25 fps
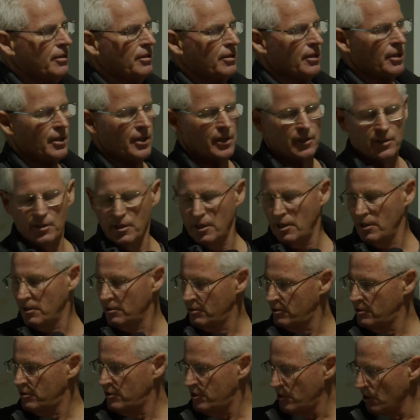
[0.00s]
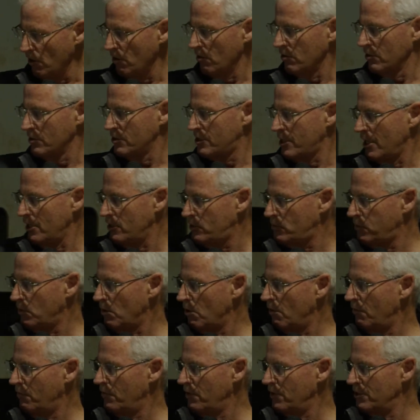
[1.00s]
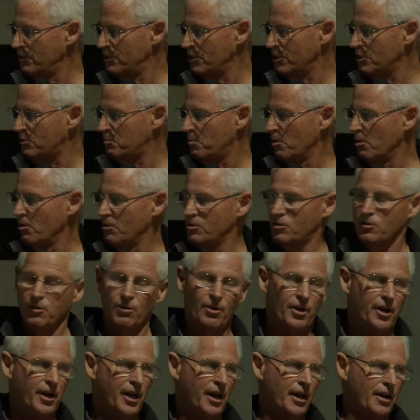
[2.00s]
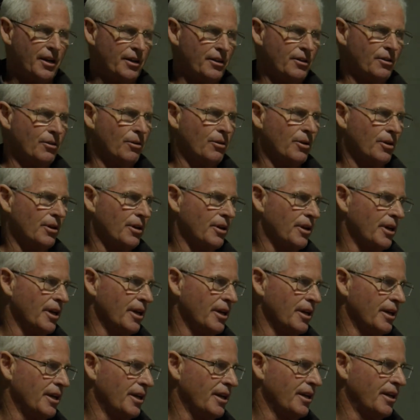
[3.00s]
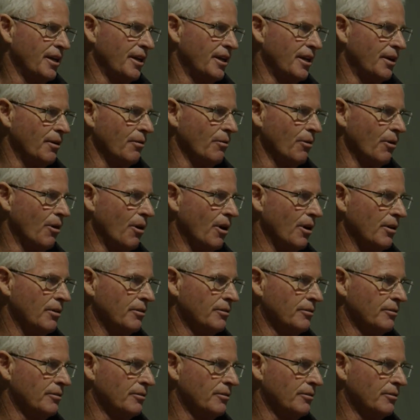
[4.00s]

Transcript: at Geraldton, has had 12 years experience learning how to do it, and he can get it right.